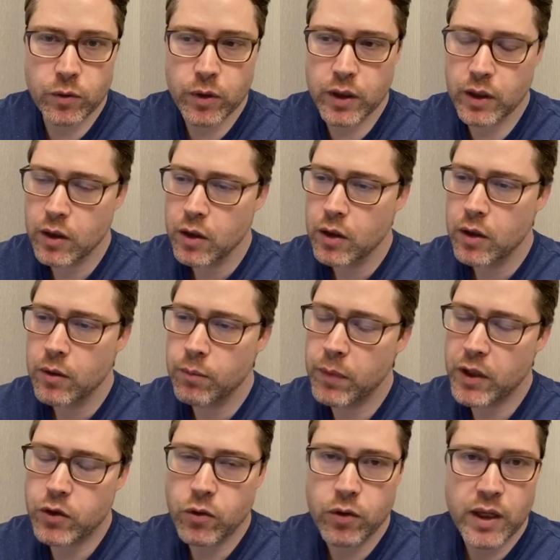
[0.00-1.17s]
it, make
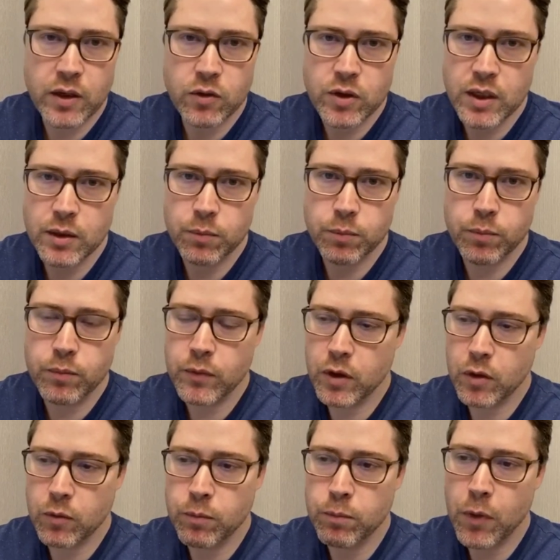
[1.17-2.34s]
sure that you see
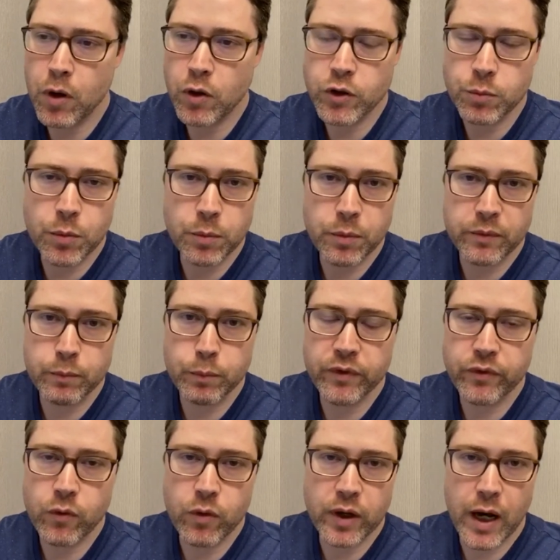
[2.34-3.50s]
multiple
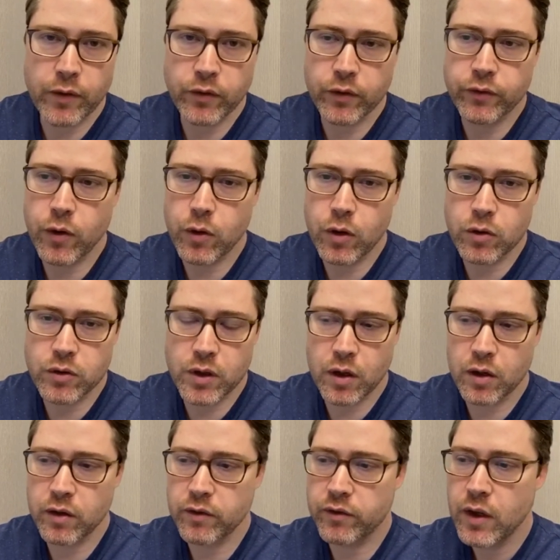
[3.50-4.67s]
before and after photos
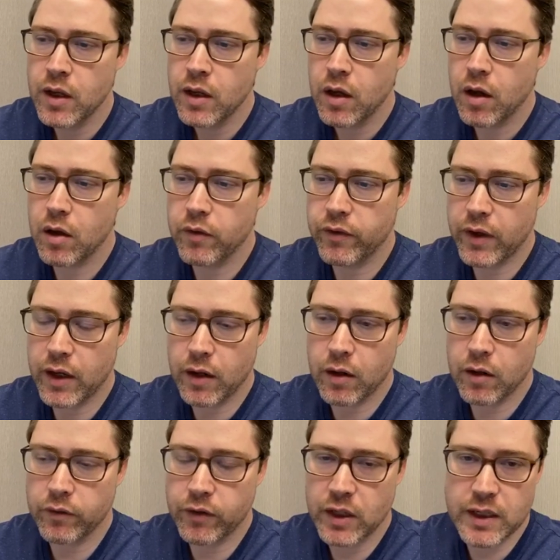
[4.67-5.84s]
of
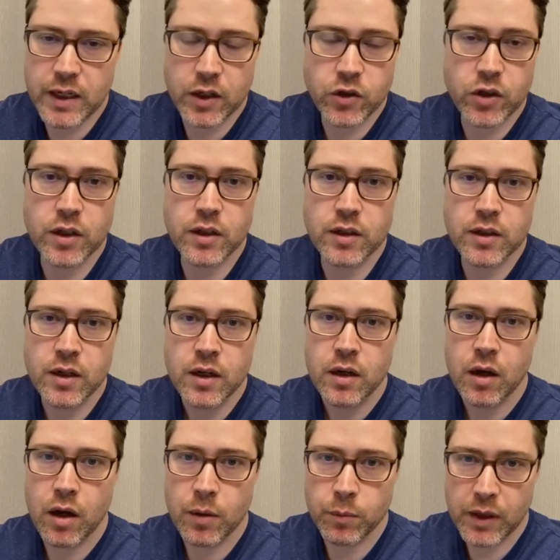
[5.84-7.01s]
conditions
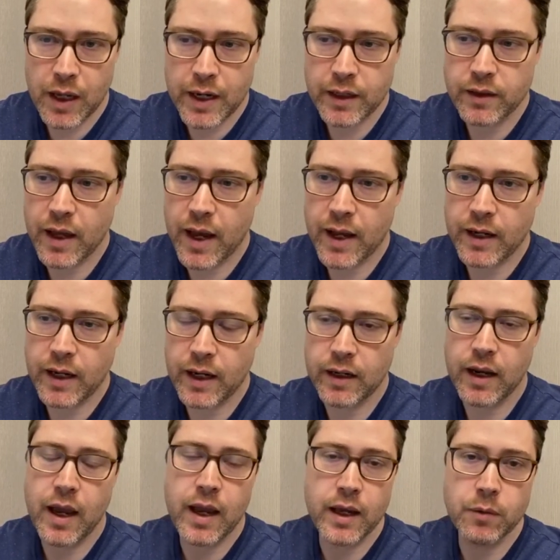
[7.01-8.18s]
like that and
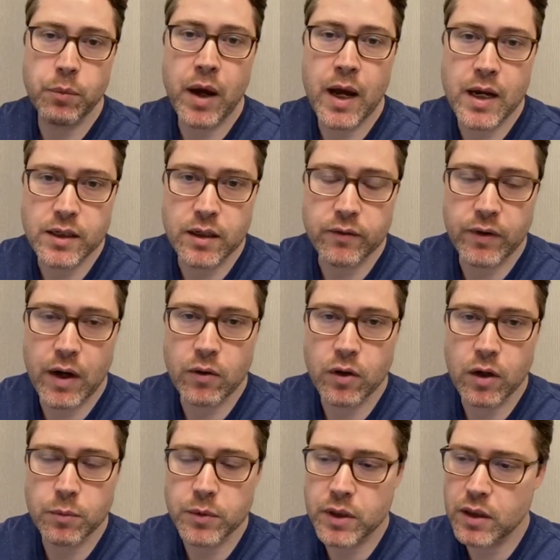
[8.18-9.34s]
had positive
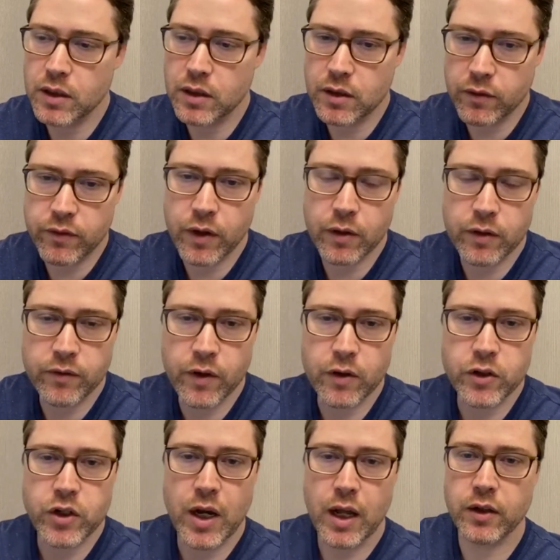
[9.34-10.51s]
outcomes, because it's a very, very
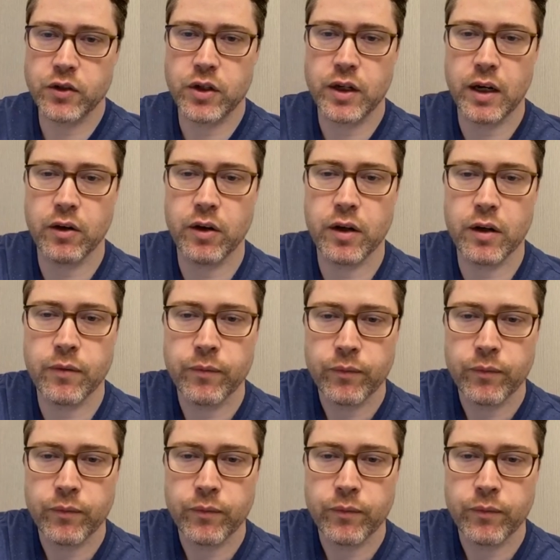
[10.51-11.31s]
challenging area.